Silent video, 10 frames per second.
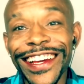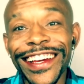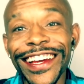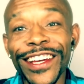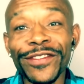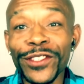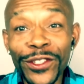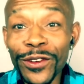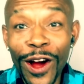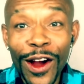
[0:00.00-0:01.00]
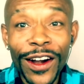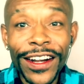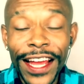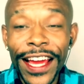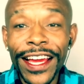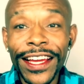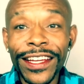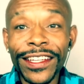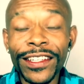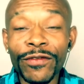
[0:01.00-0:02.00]
If you are
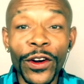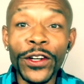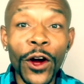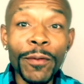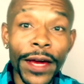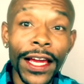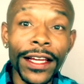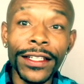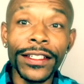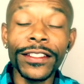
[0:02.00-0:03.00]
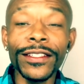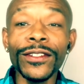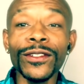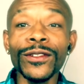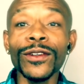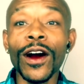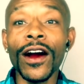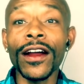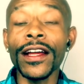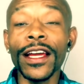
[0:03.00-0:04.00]
a Virgo man and you
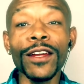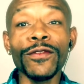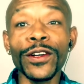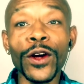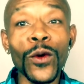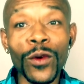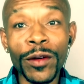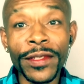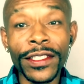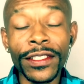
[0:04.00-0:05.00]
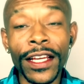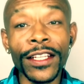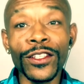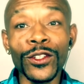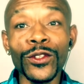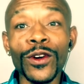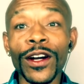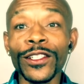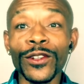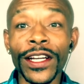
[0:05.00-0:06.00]
are a Virgo woman and you
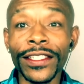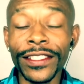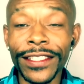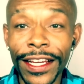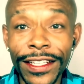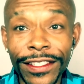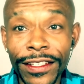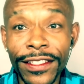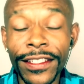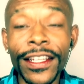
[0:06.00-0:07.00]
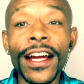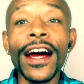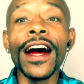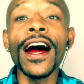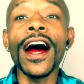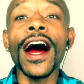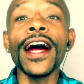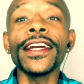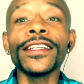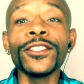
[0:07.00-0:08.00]
are trying to date each other,
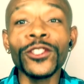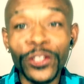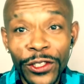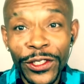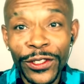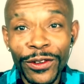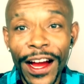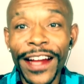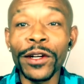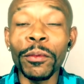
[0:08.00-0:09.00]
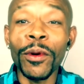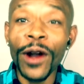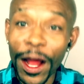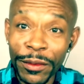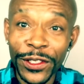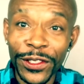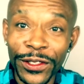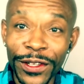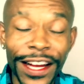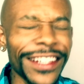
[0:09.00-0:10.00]
I can assure you, I can promise
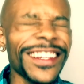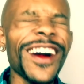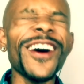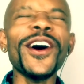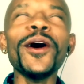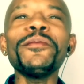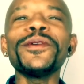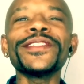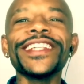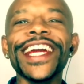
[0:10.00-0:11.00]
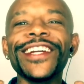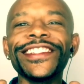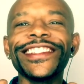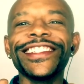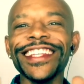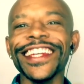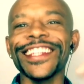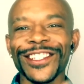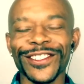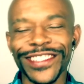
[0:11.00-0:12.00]
you, I can almost guarantee
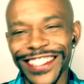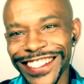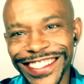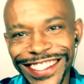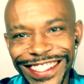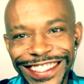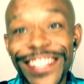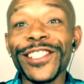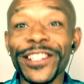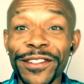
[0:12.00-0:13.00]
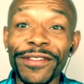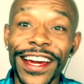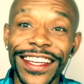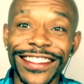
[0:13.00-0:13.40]
you that you're gonna fight.